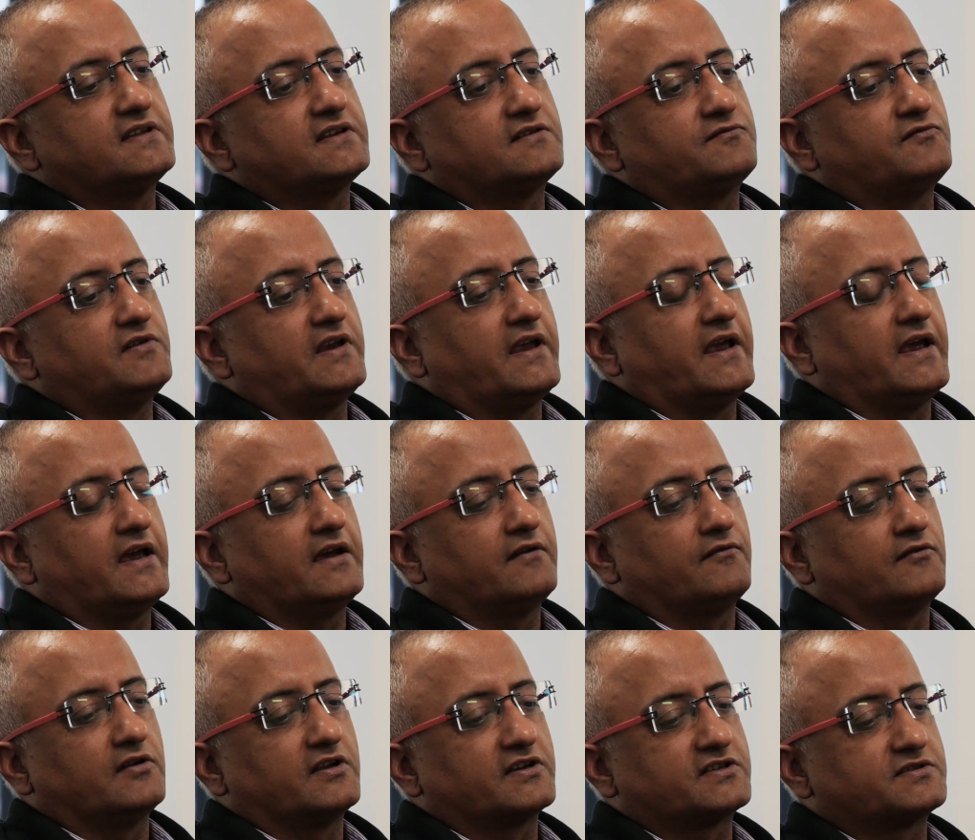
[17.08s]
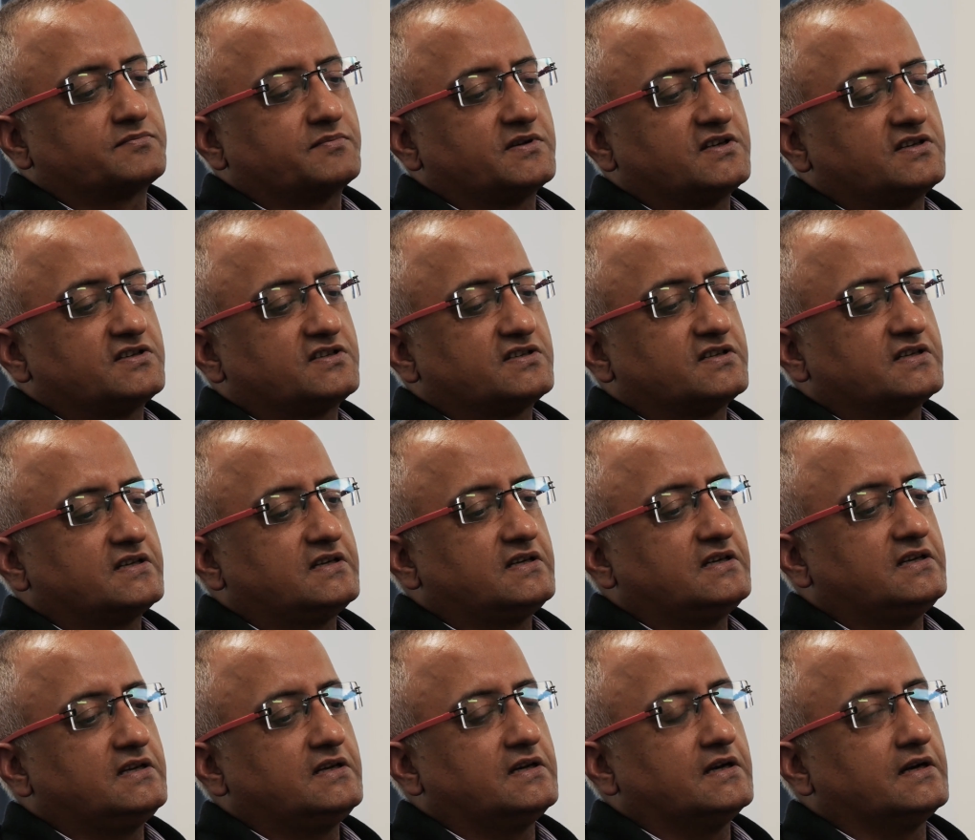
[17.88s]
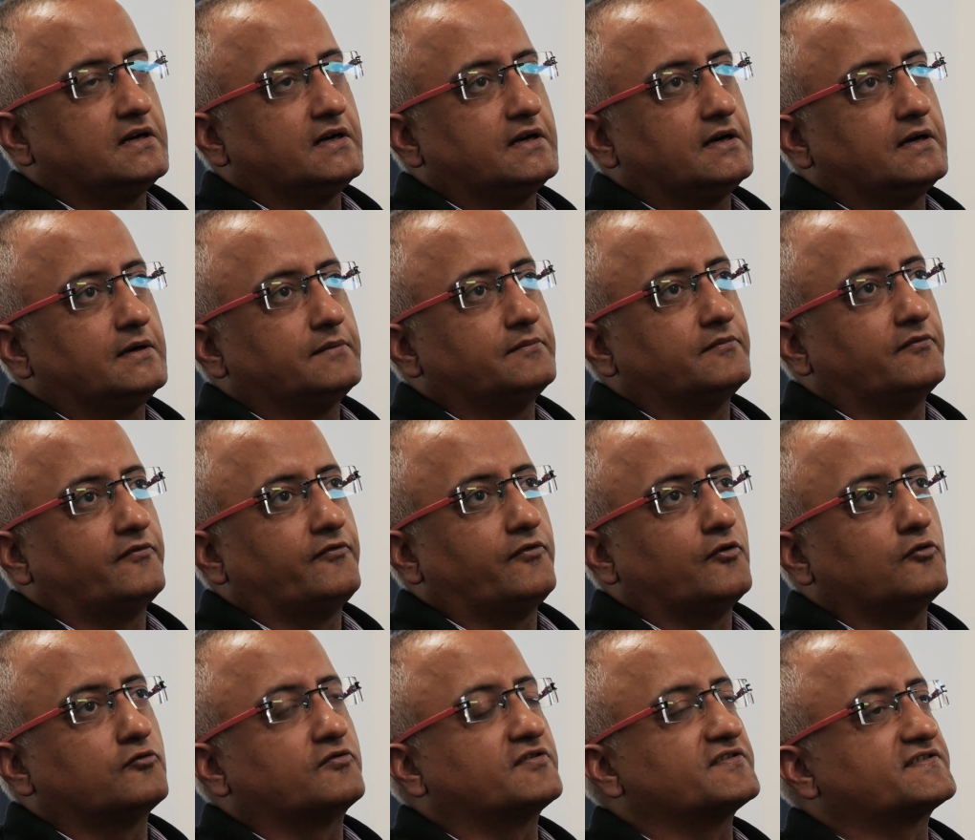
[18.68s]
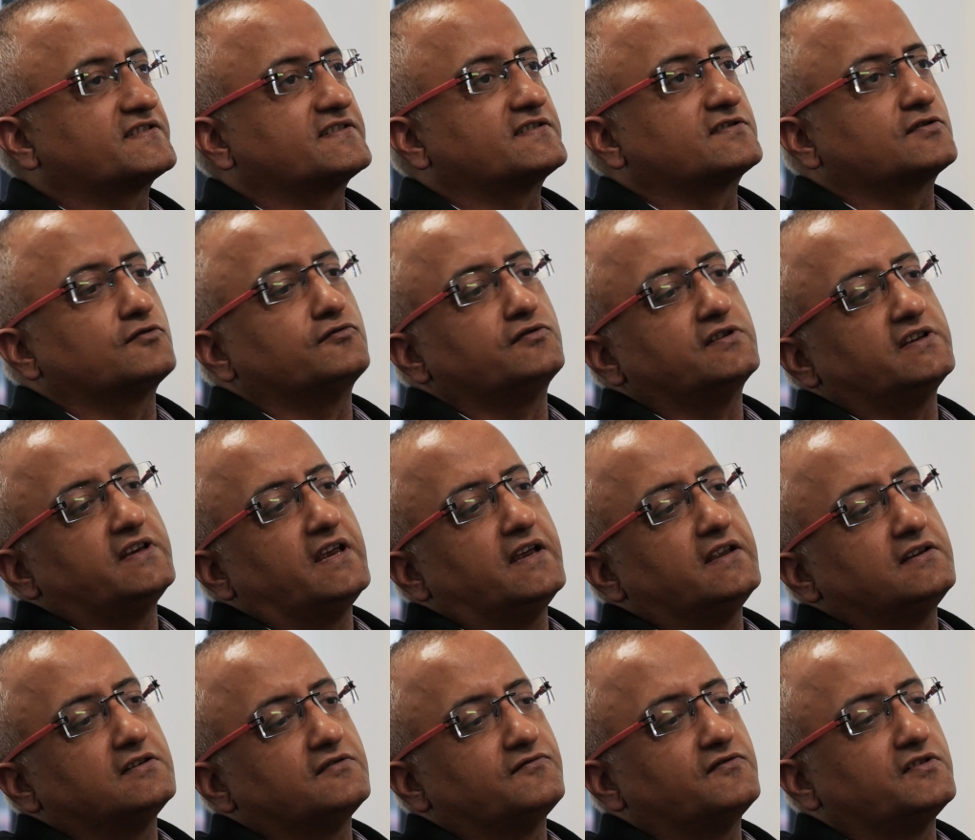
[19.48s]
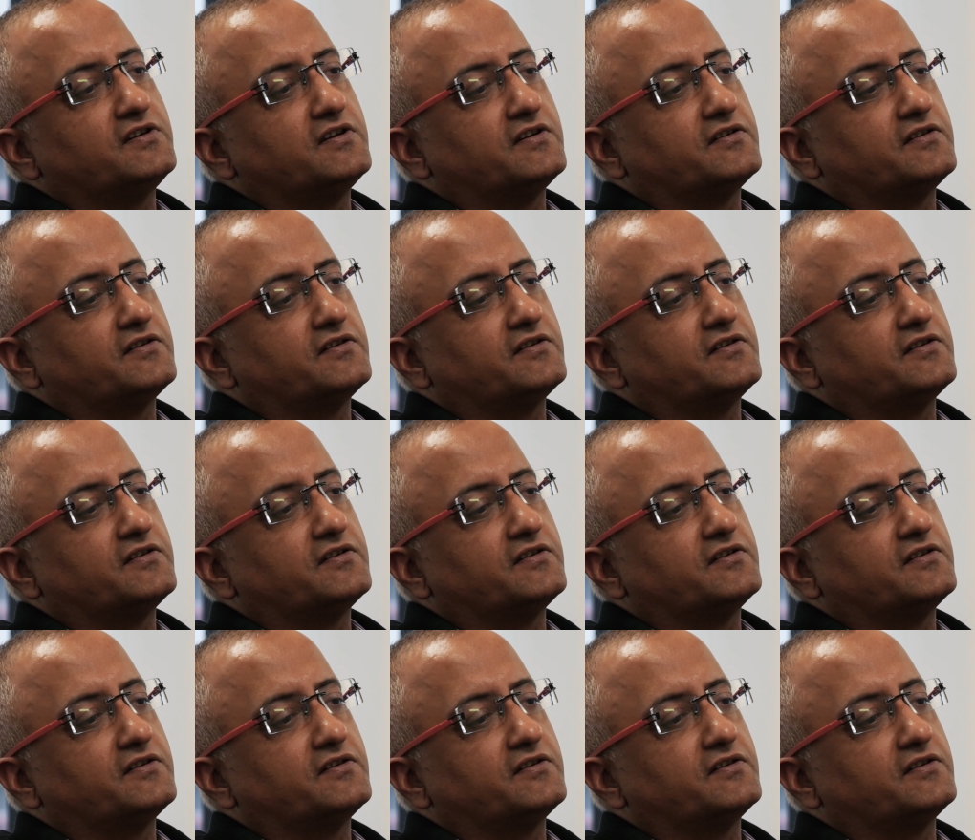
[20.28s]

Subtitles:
that we have, Laxmi, she focuses on the end of the